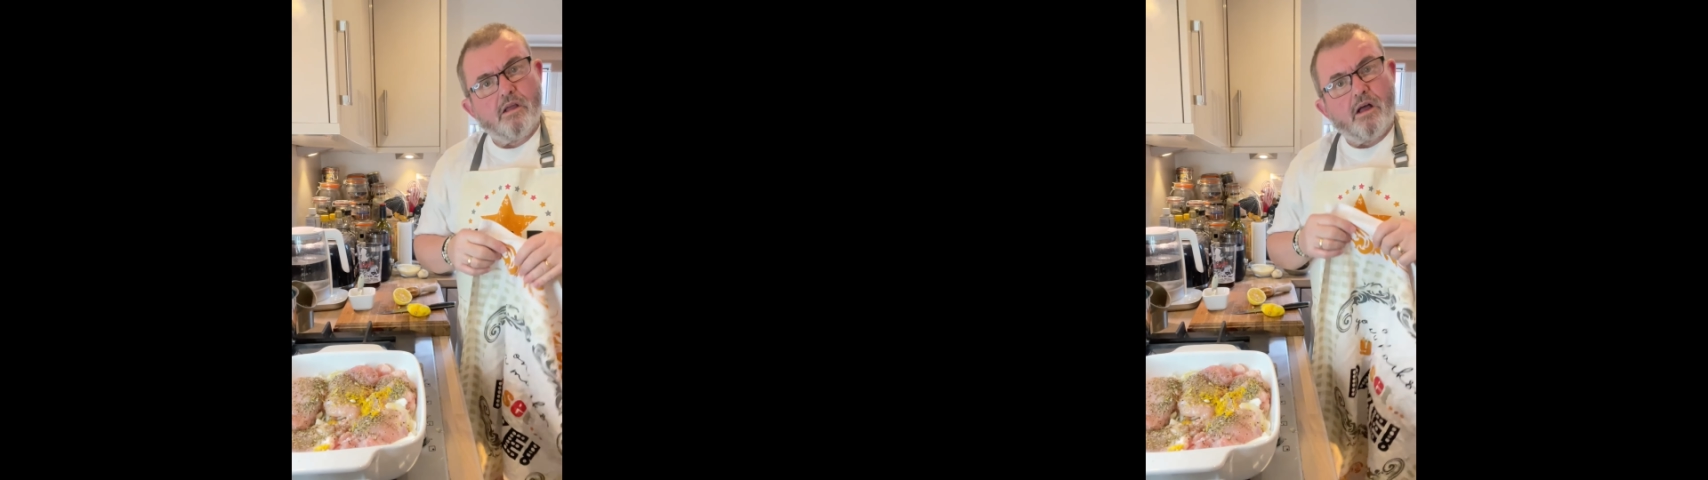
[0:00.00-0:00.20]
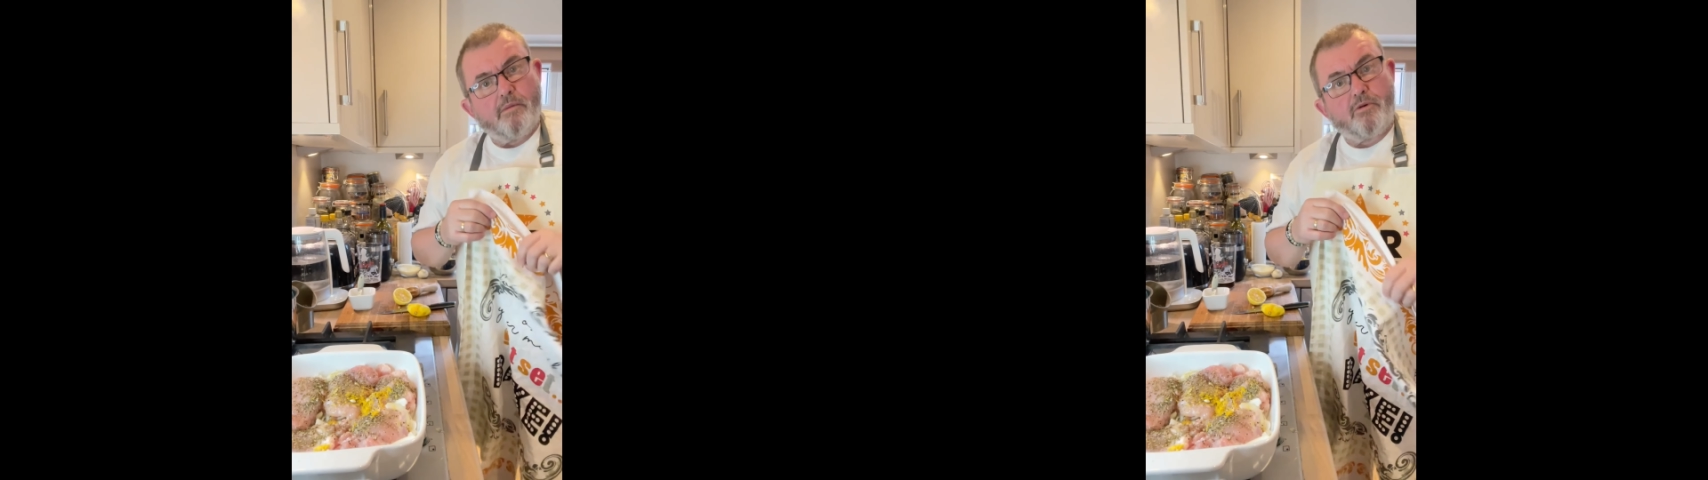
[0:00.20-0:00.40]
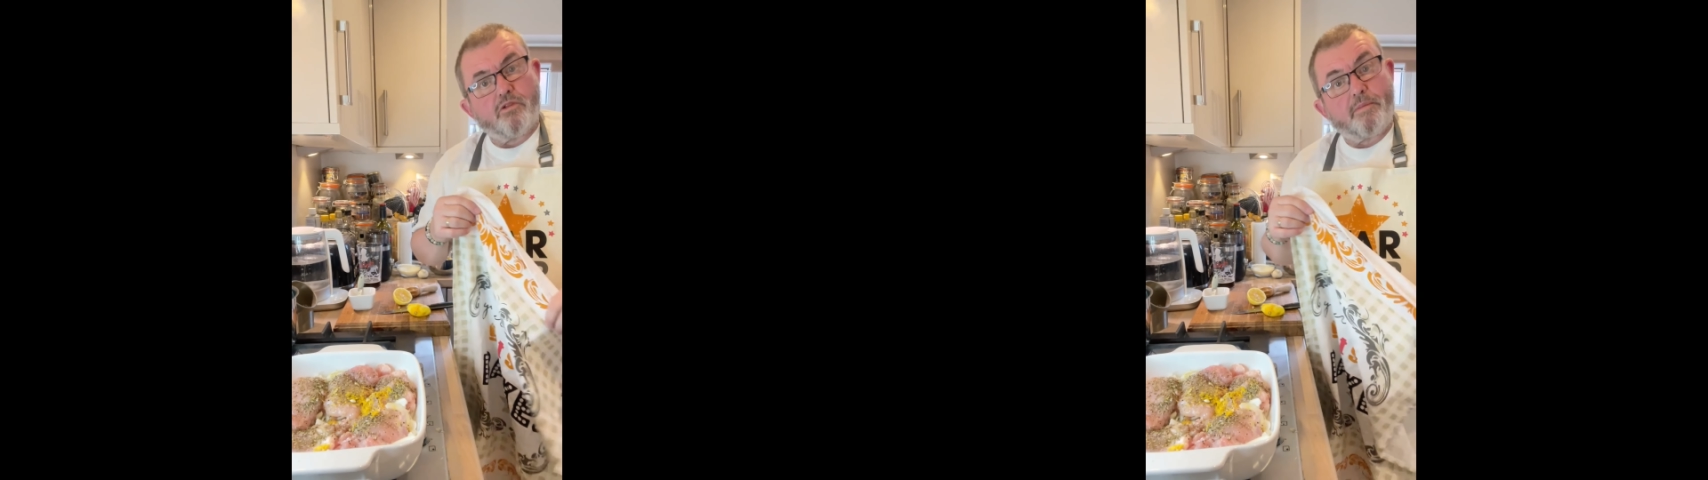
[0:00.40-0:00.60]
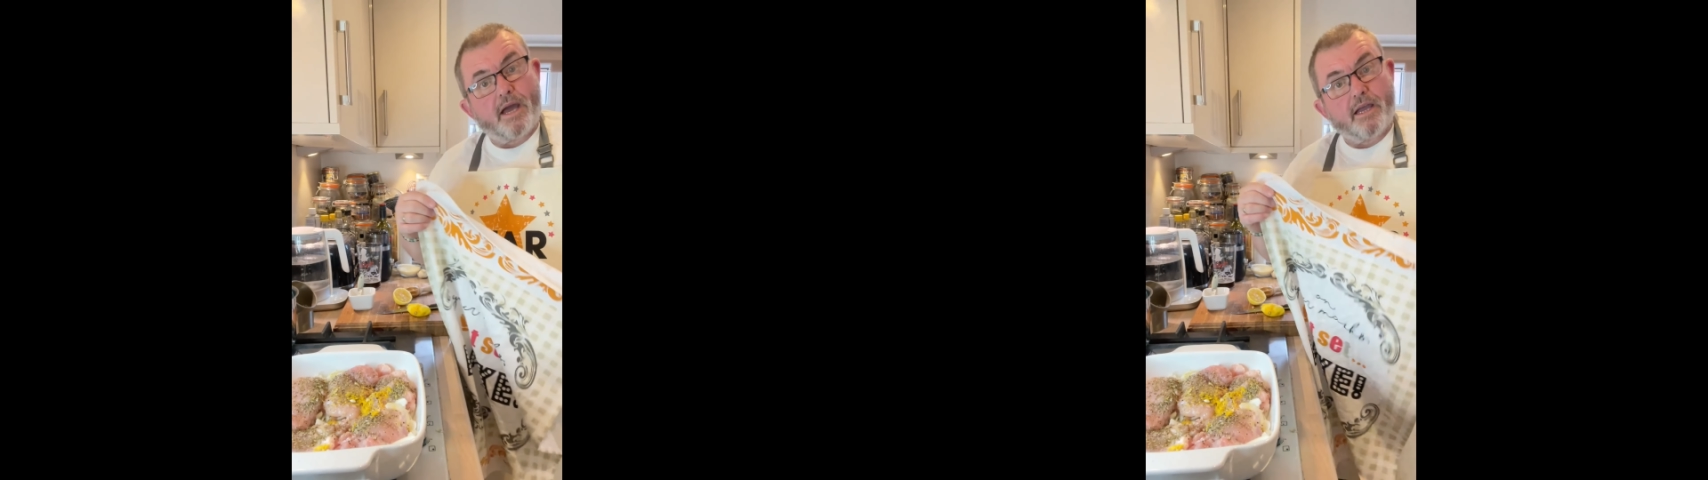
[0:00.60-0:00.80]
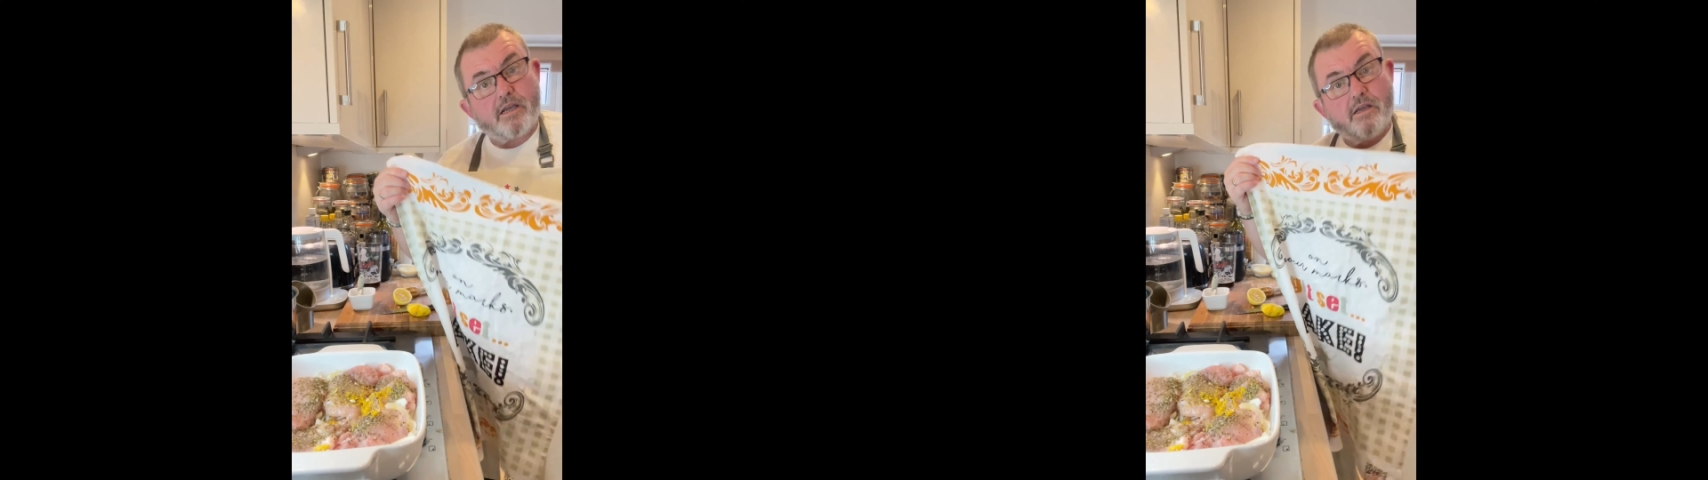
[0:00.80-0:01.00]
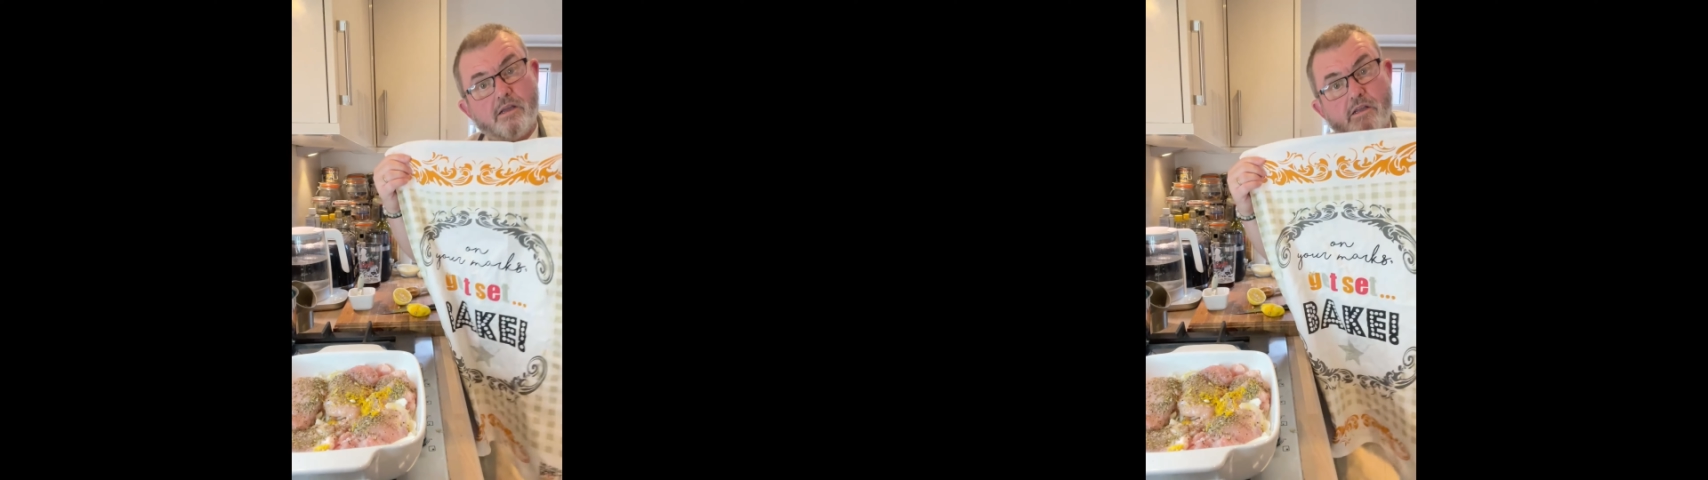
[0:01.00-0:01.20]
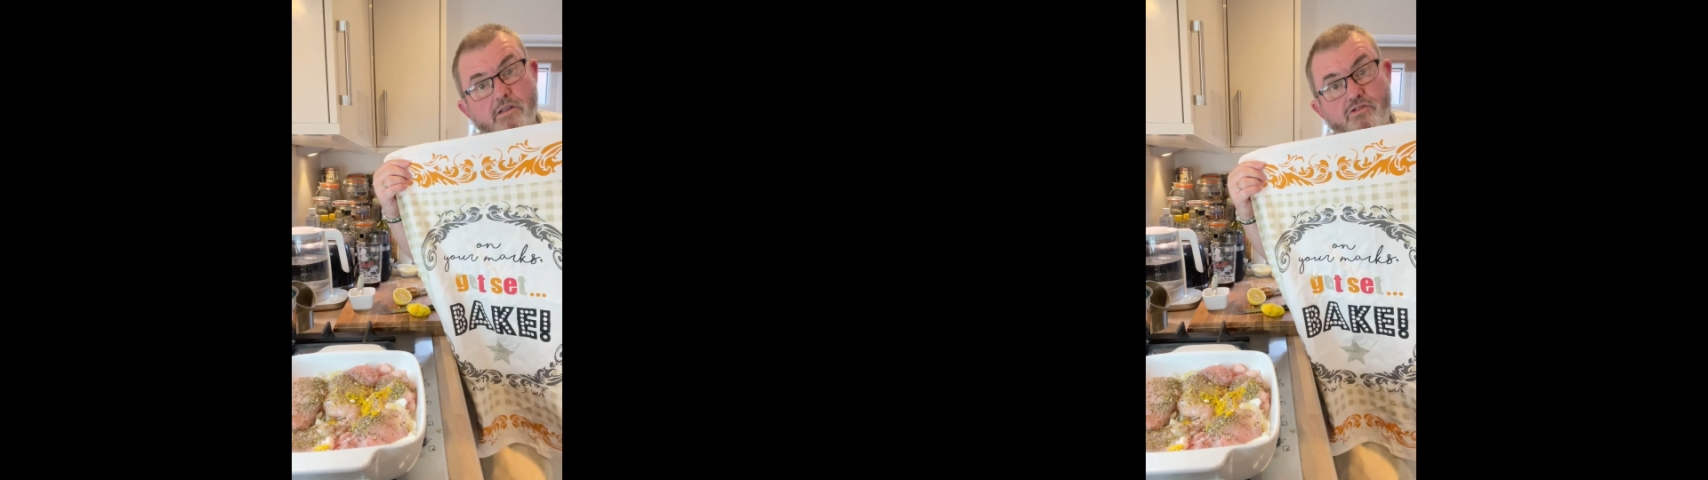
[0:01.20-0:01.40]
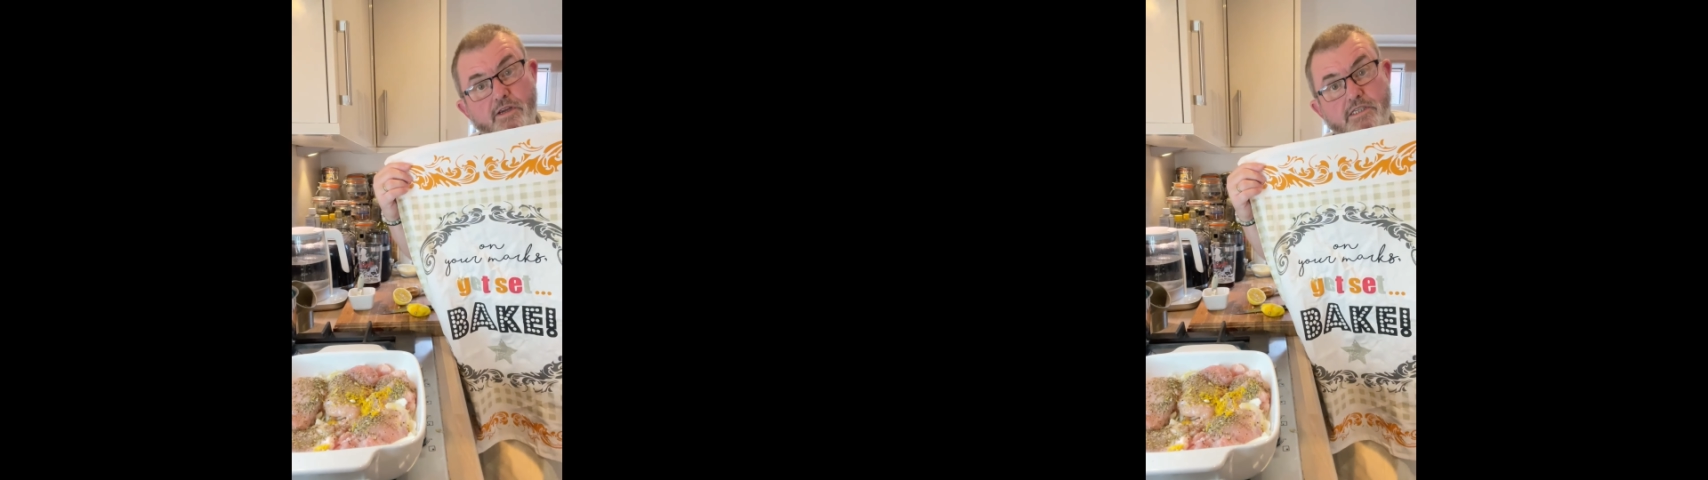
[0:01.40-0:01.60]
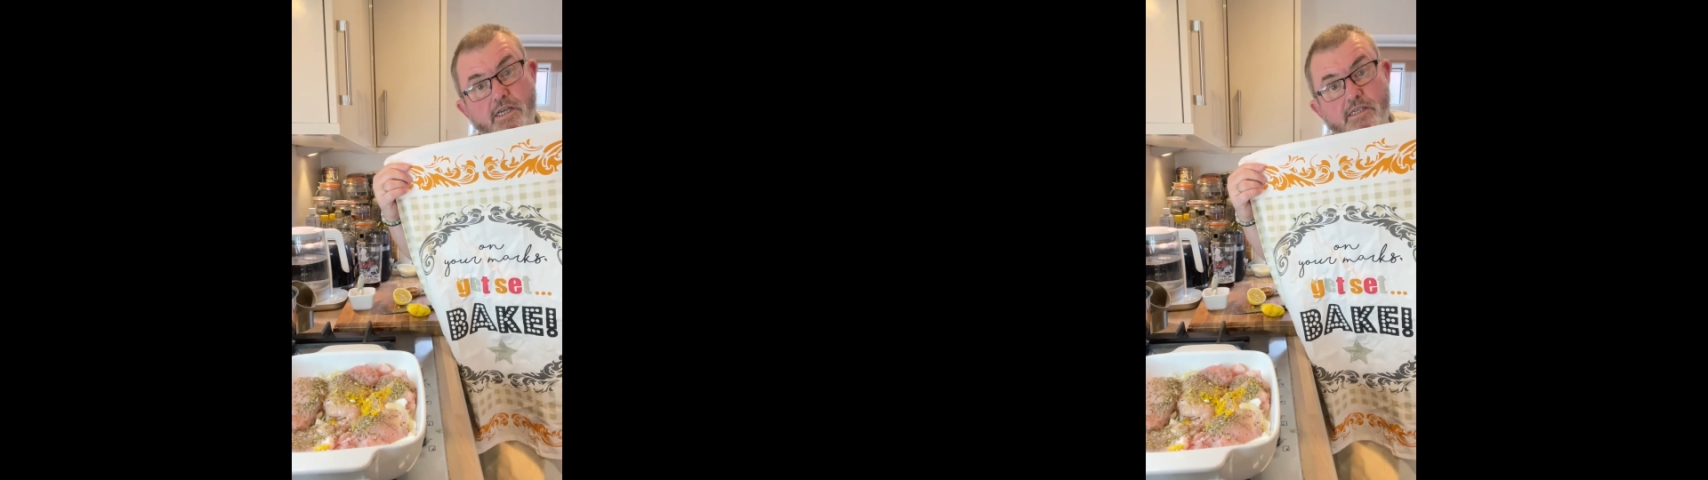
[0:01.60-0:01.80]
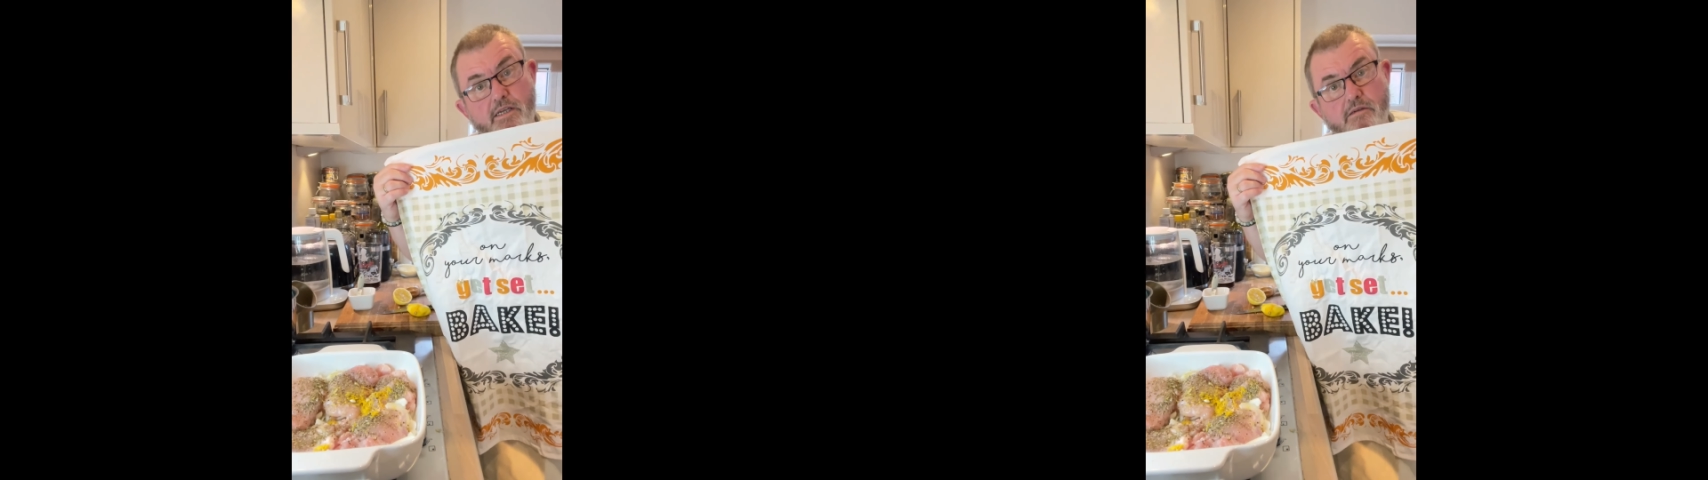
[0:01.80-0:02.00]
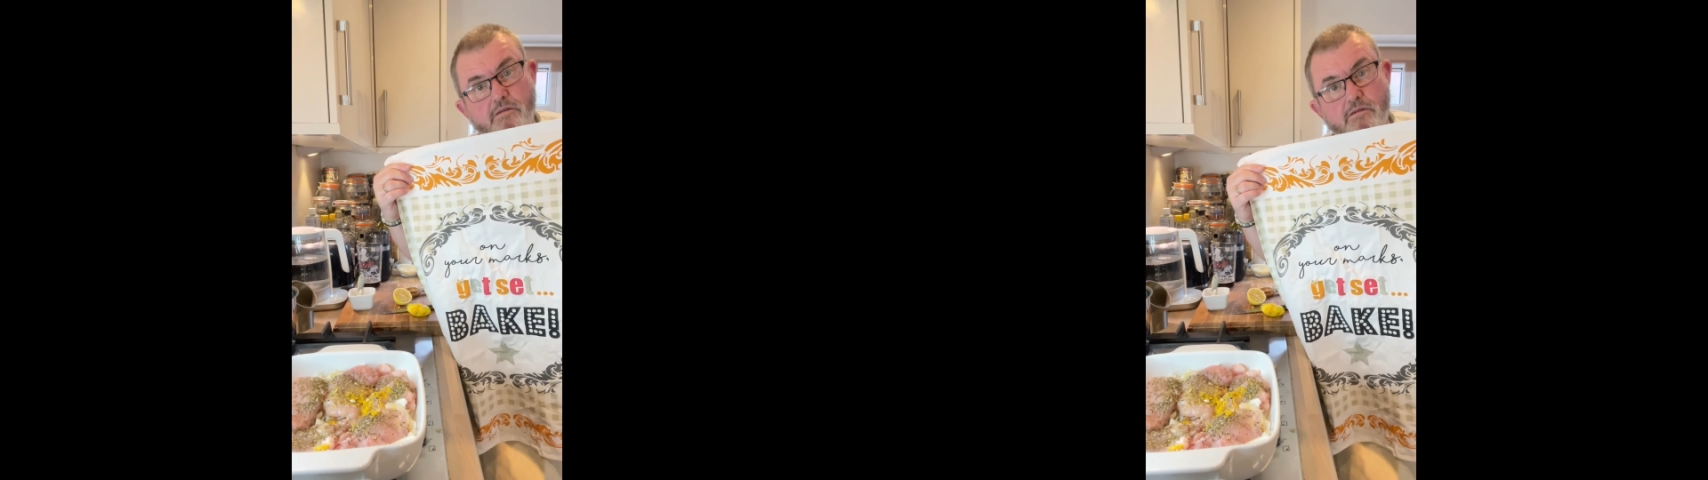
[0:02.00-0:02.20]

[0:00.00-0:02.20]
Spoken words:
bought the pack, 3 tea towels,